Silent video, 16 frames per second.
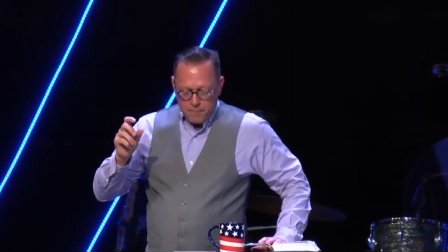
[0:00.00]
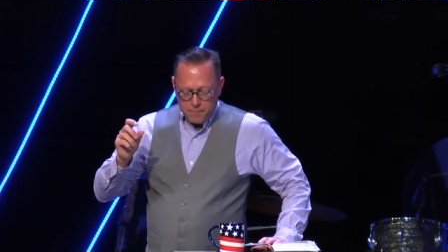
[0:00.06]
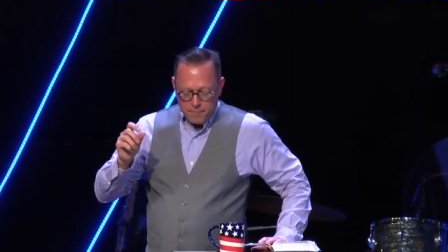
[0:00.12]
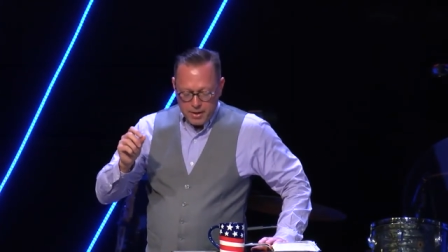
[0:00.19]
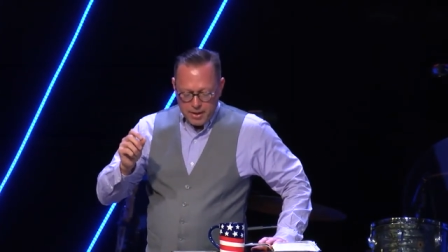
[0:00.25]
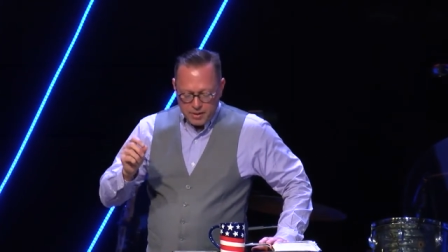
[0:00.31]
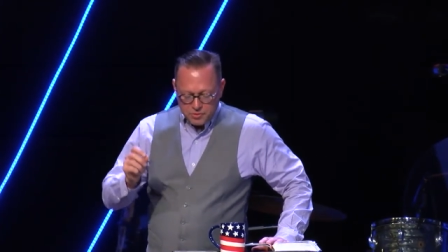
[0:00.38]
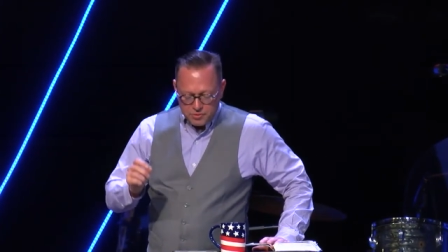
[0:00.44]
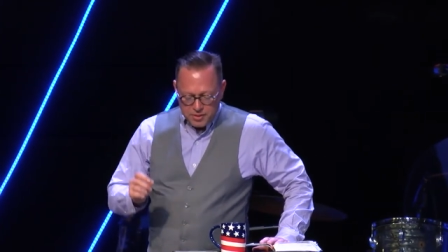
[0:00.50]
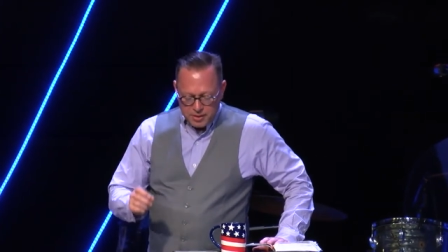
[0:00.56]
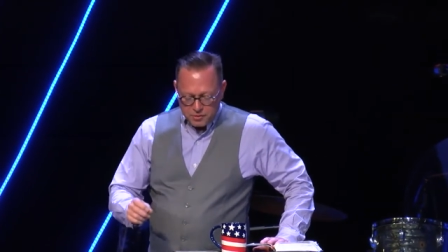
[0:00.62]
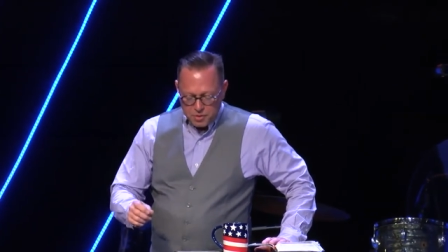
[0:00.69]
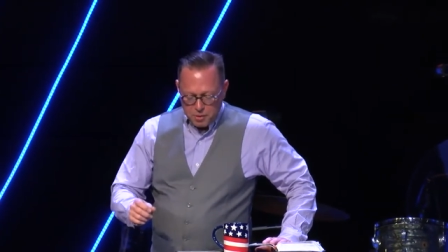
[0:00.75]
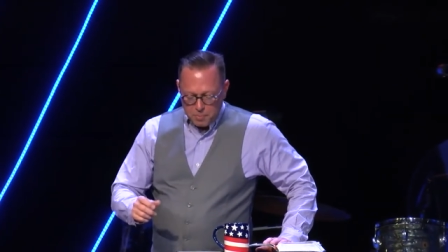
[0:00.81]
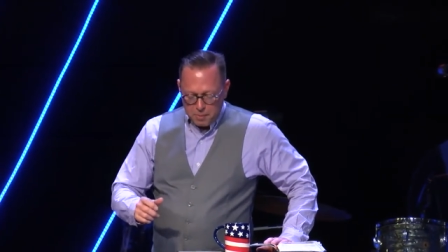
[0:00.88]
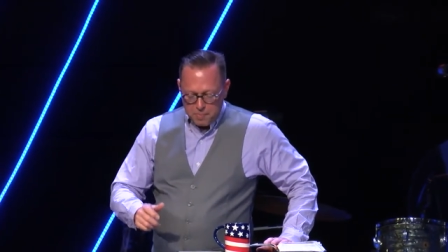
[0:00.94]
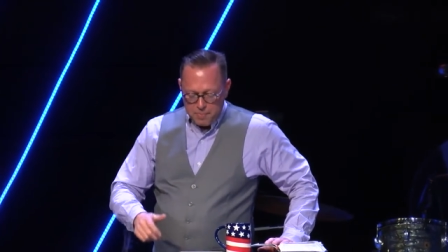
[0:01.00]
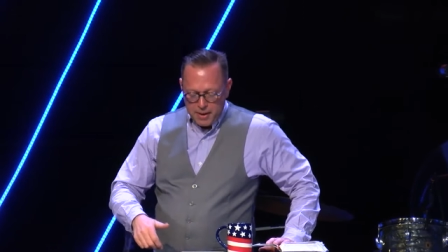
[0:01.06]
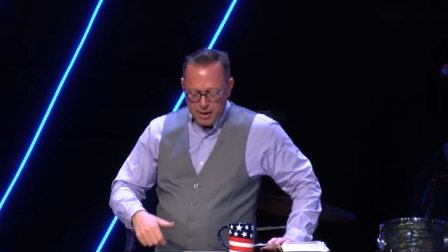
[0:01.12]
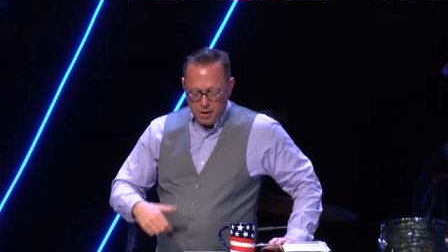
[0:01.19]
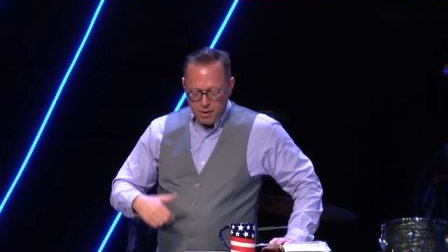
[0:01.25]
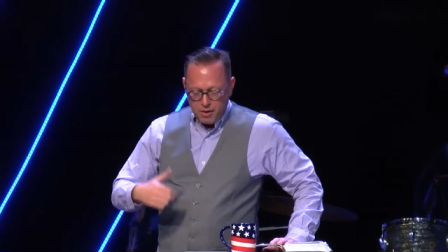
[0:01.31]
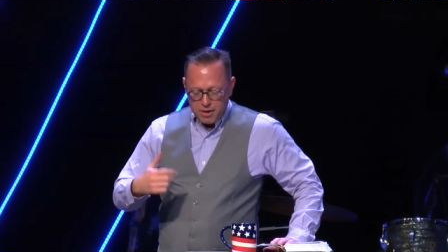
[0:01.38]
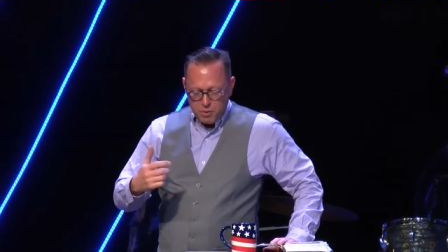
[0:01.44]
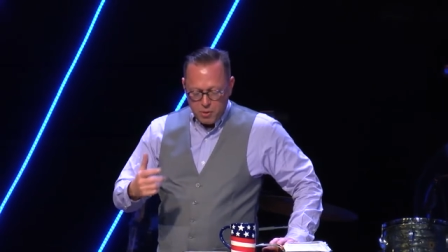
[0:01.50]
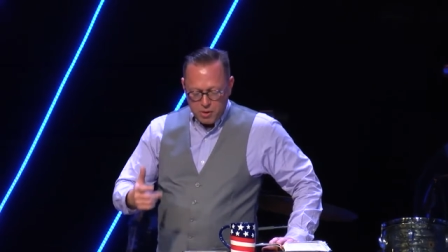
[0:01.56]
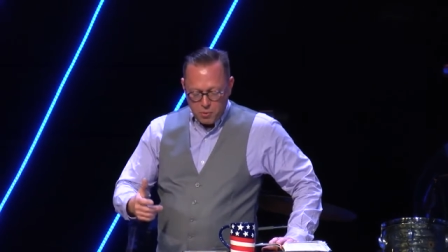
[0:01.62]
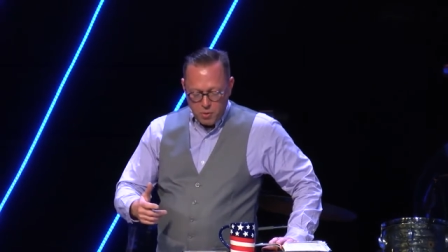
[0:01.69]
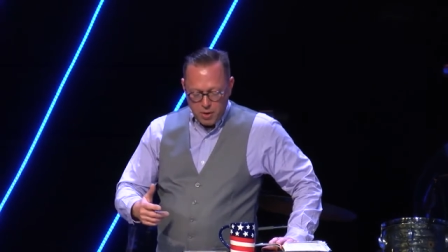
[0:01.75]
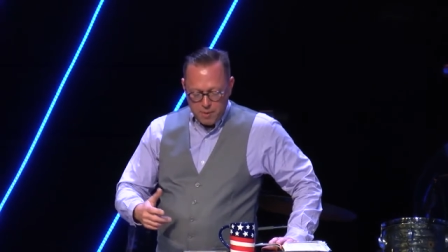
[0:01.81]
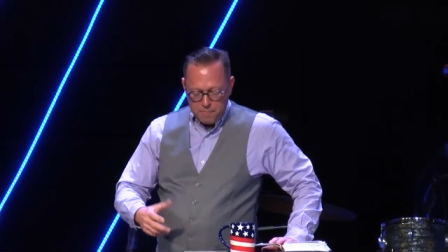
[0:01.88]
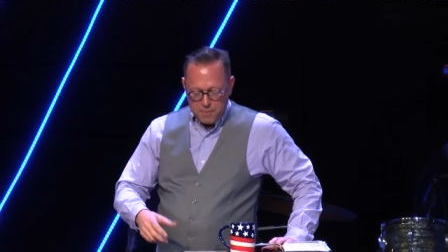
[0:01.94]
But it says to prepare or to
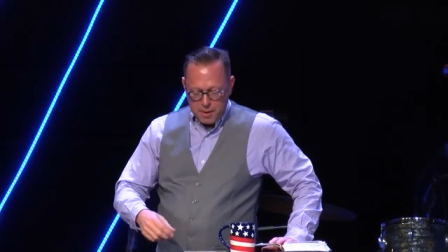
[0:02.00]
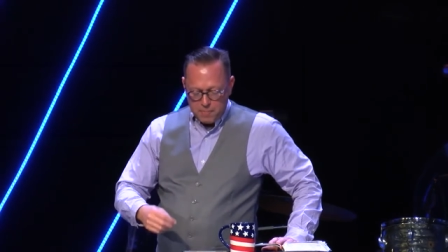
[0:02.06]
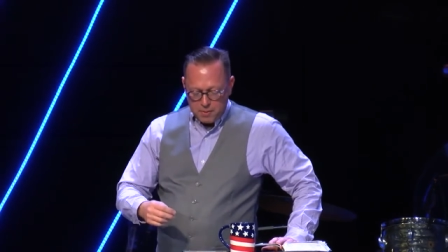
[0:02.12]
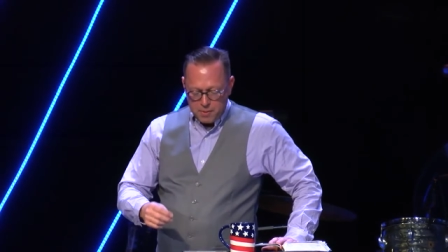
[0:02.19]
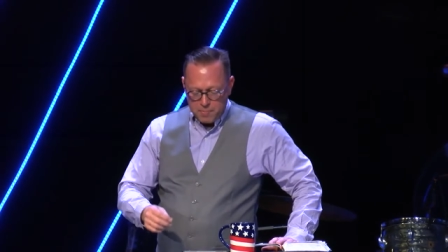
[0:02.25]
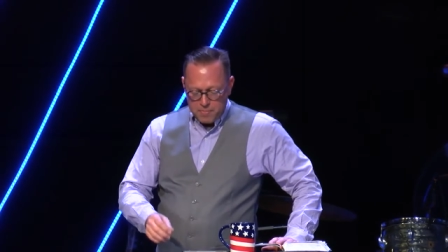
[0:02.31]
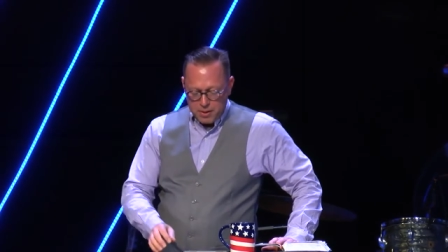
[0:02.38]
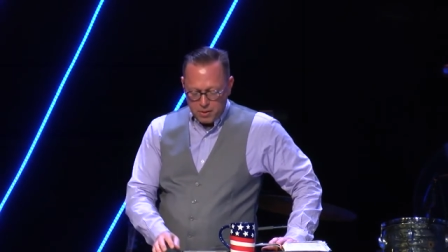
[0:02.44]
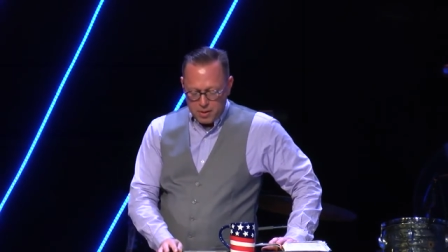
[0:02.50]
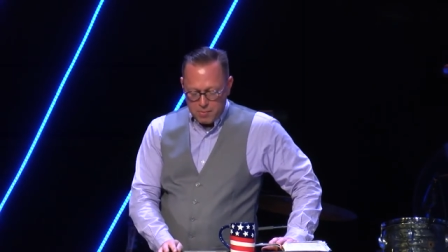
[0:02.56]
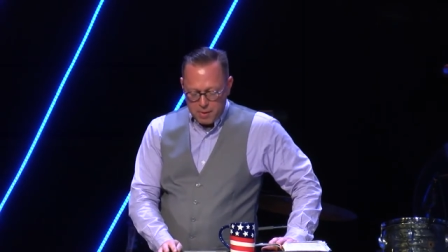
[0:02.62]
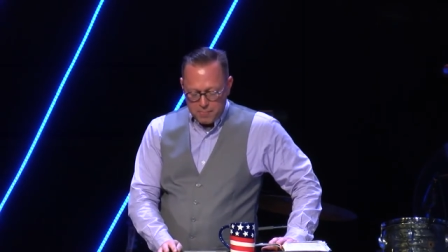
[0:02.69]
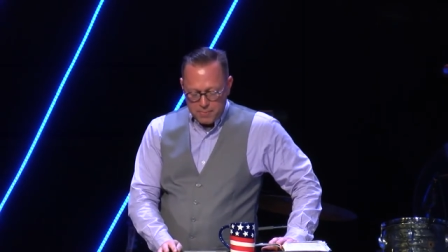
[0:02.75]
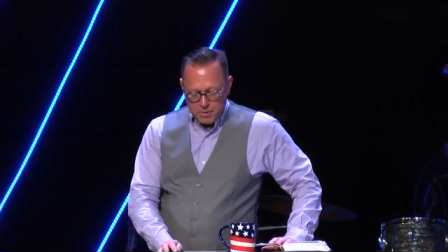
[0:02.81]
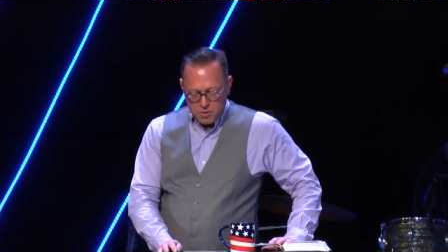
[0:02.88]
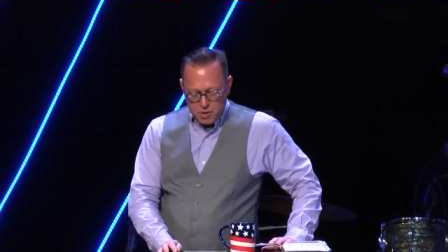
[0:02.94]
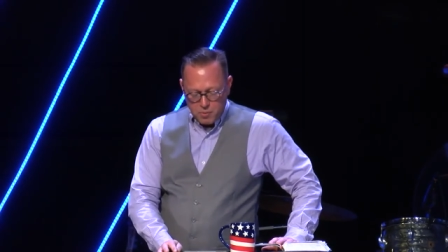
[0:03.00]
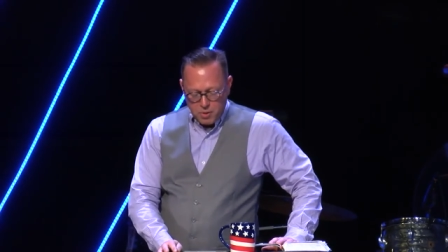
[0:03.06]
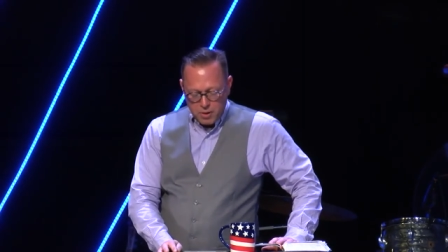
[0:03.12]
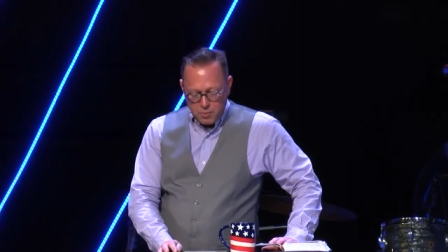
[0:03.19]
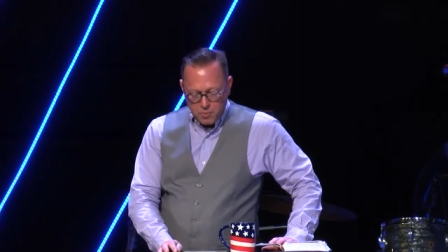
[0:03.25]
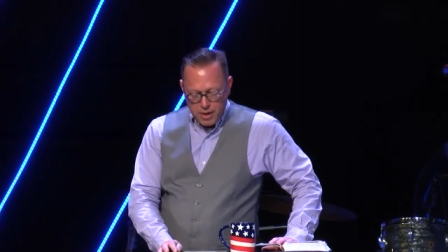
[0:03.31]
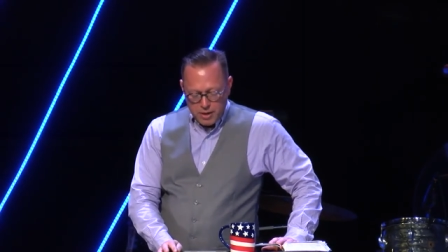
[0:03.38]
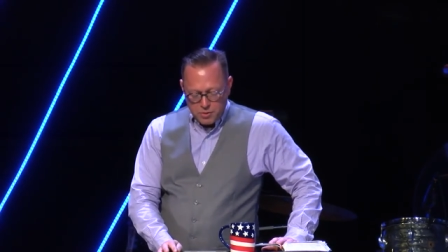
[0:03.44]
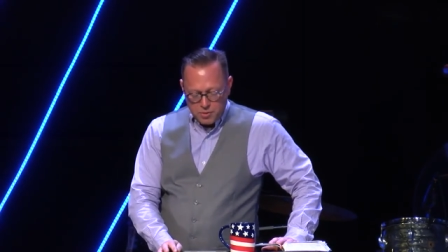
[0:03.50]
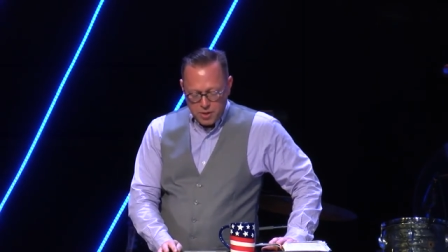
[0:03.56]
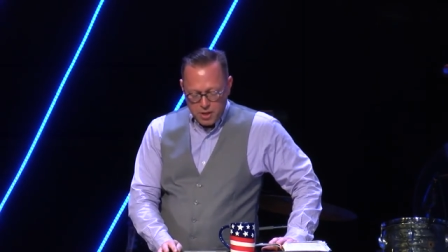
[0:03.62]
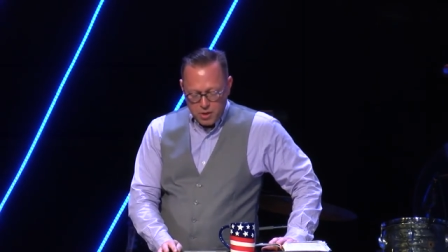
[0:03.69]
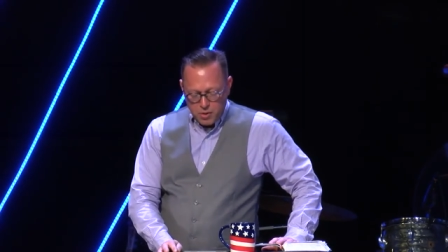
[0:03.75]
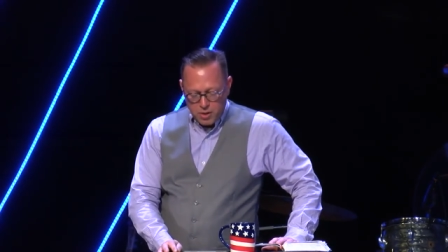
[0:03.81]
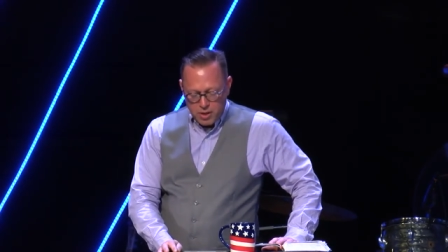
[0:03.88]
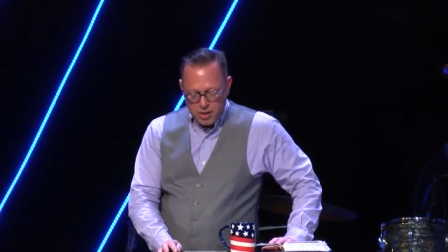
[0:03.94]
equip people to build them up until we reach the
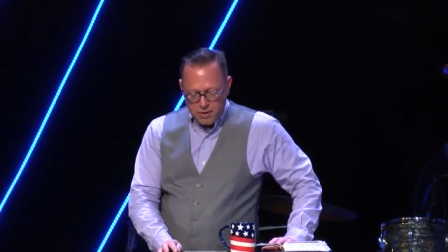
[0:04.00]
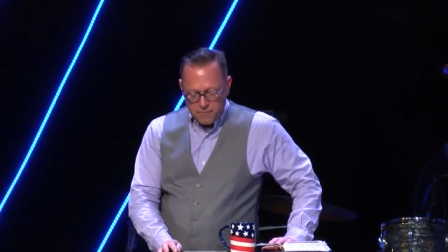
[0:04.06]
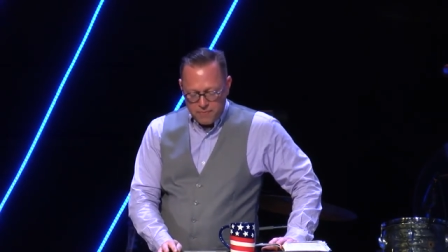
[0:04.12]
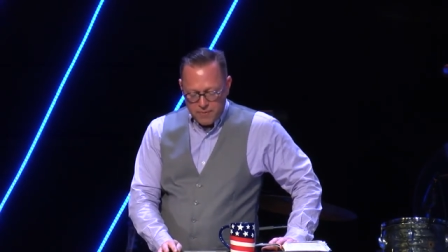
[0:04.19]
unity of